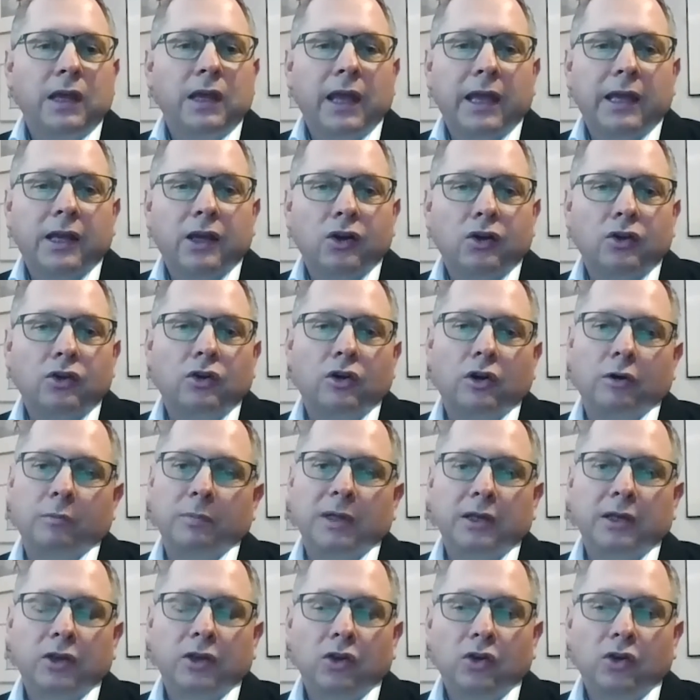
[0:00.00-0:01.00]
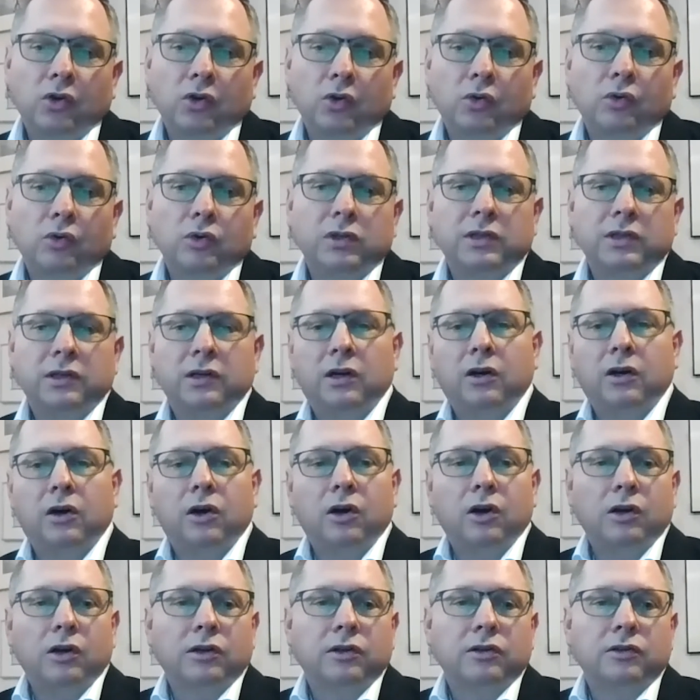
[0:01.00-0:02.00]
economic news
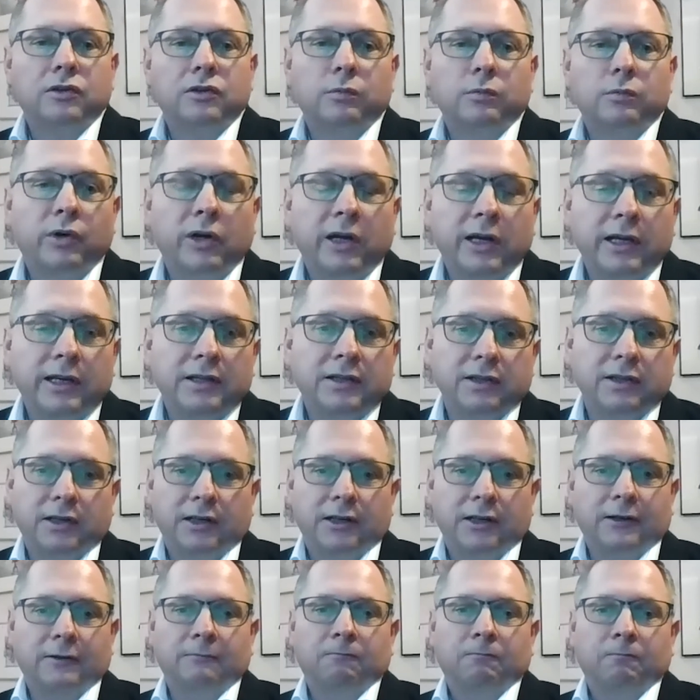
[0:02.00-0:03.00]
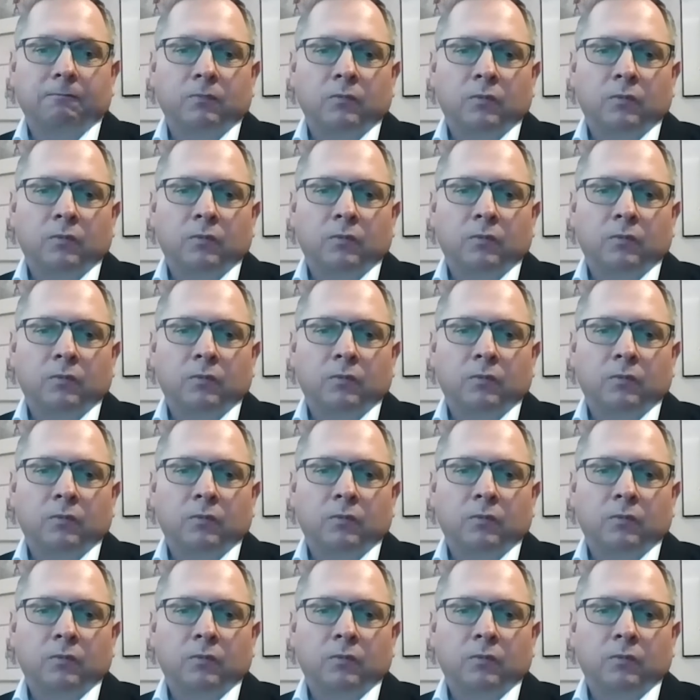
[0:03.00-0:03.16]
are surprising.